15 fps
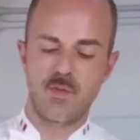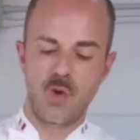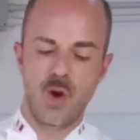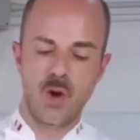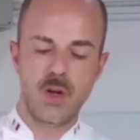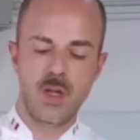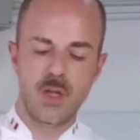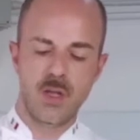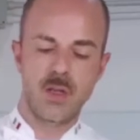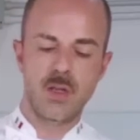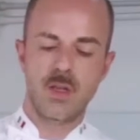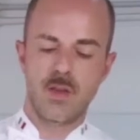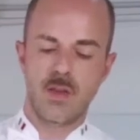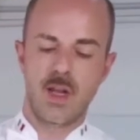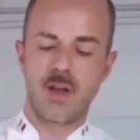and we will
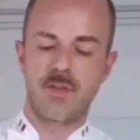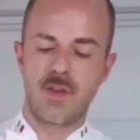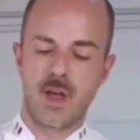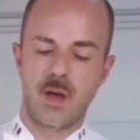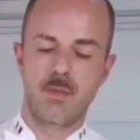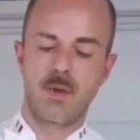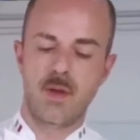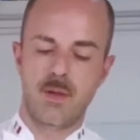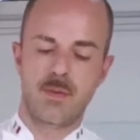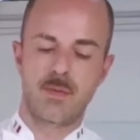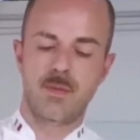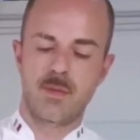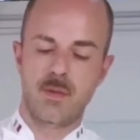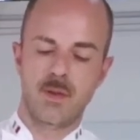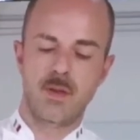do this
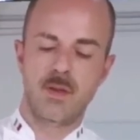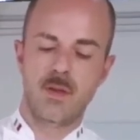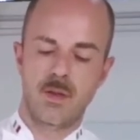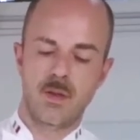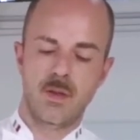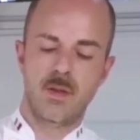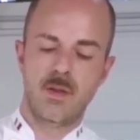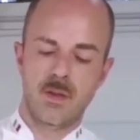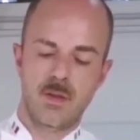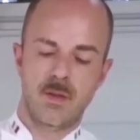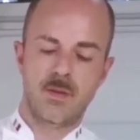softly